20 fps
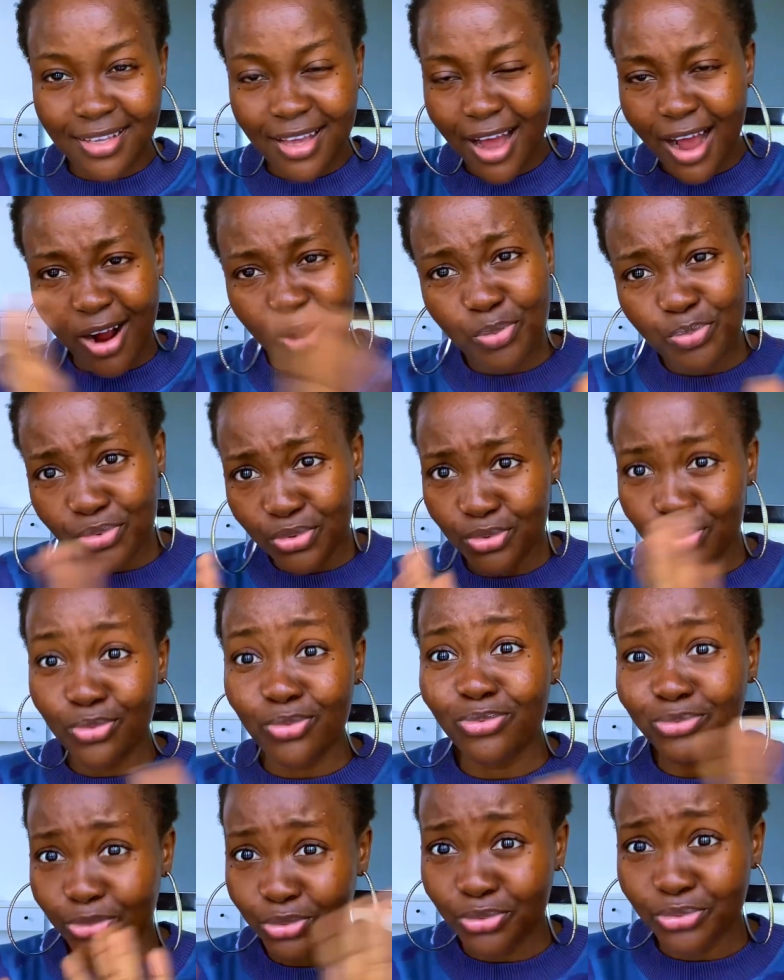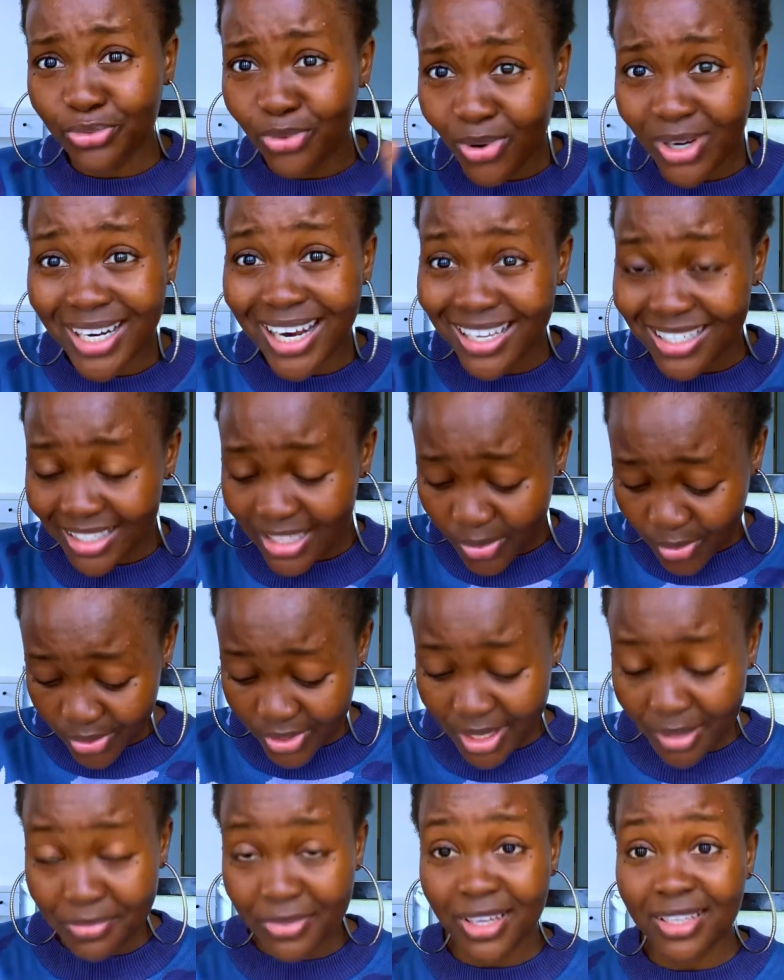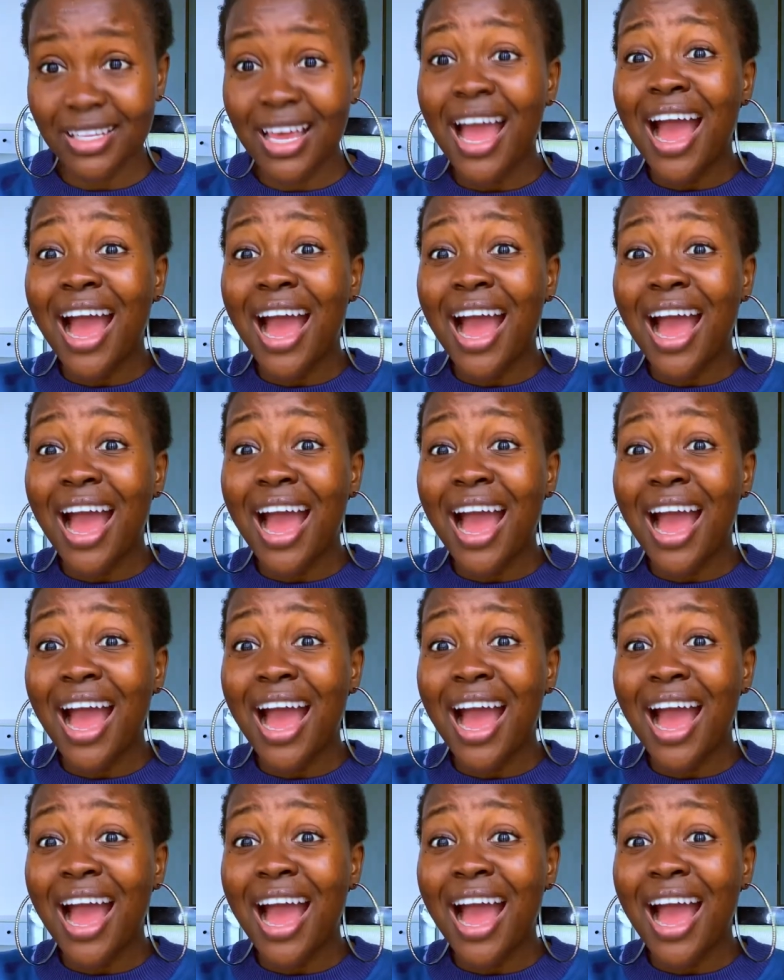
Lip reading: I hope you understand what I'm saying.